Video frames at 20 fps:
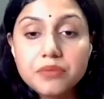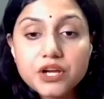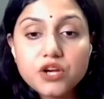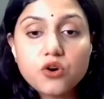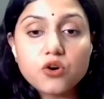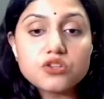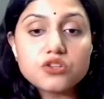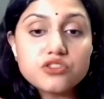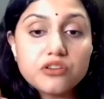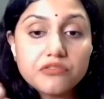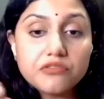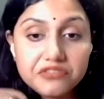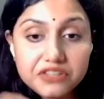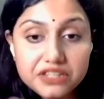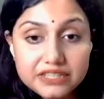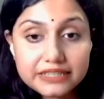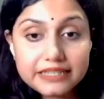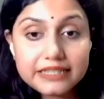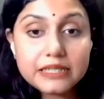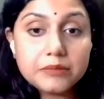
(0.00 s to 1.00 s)
because
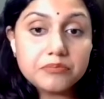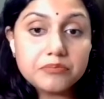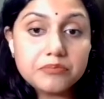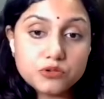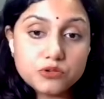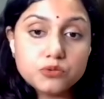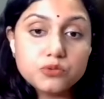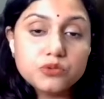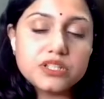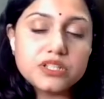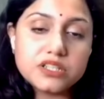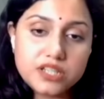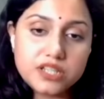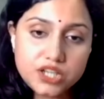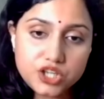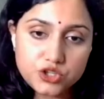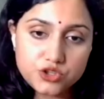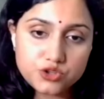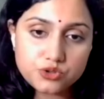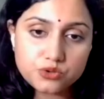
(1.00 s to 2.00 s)
of deep rooted
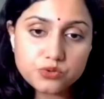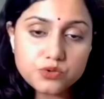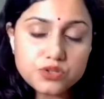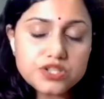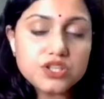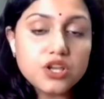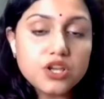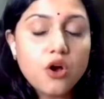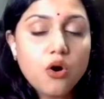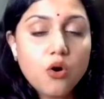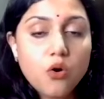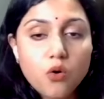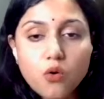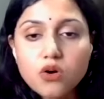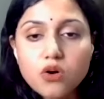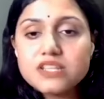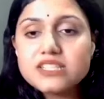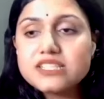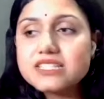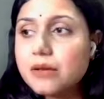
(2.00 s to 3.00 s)
issues
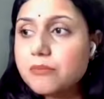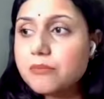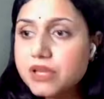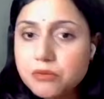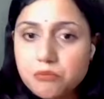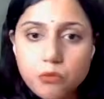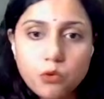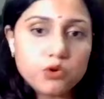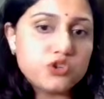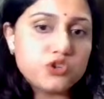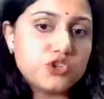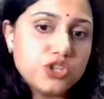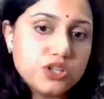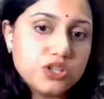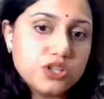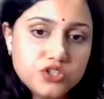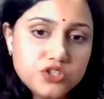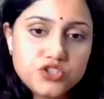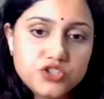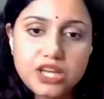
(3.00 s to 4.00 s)
or some
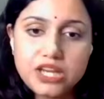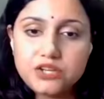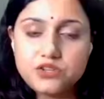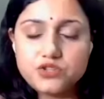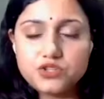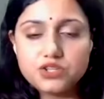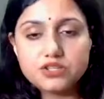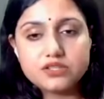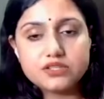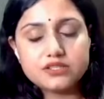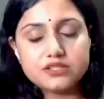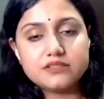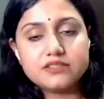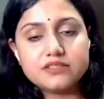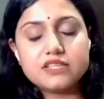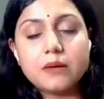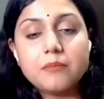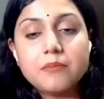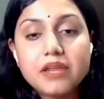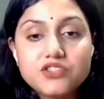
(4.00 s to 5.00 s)
emotional changes,
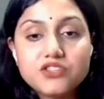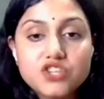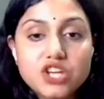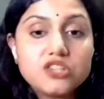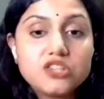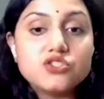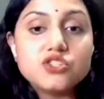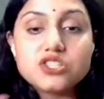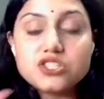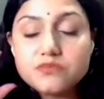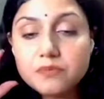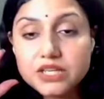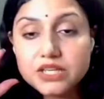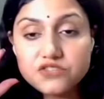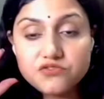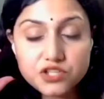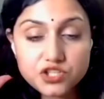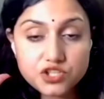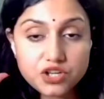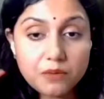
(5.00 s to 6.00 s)
some changes
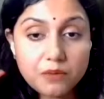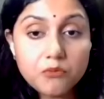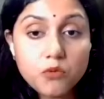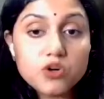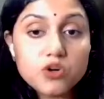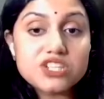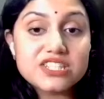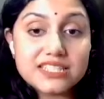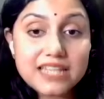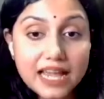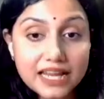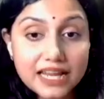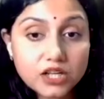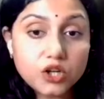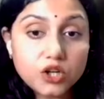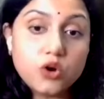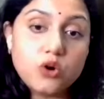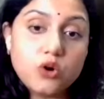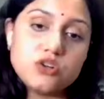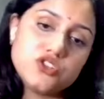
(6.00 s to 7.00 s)
which are more
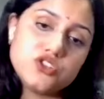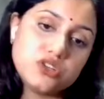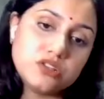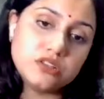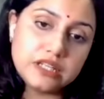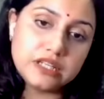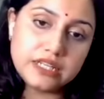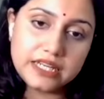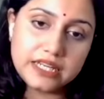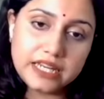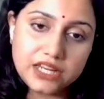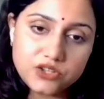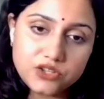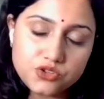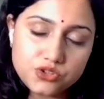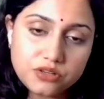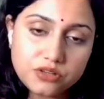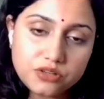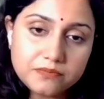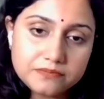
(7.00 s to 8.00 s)
psychological in
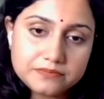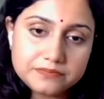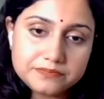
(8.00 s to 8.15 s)
nature.